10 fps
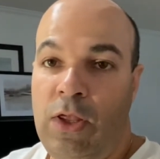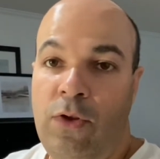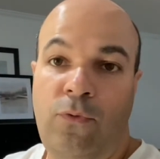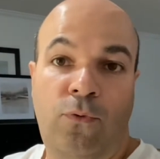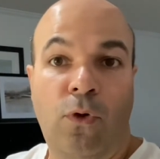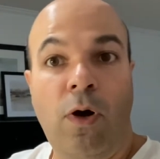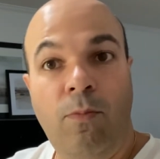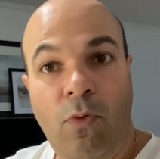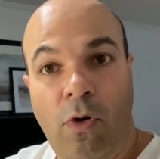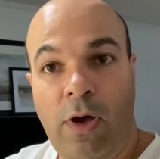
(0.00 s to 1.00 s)
If your
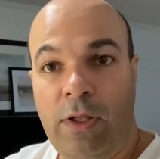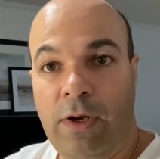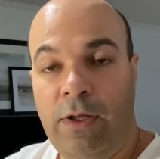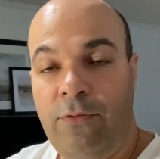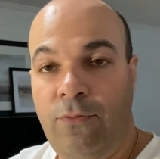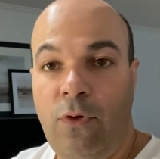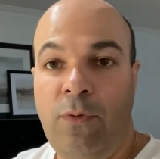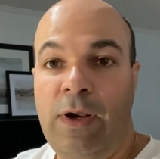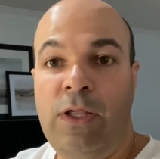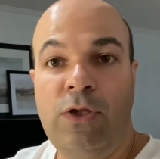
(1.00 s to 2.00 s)
boiler, if you
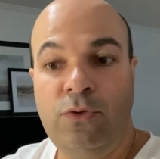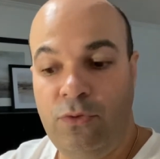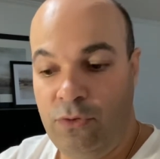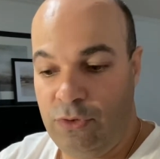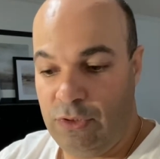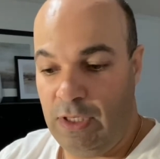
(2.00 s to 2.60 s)
already use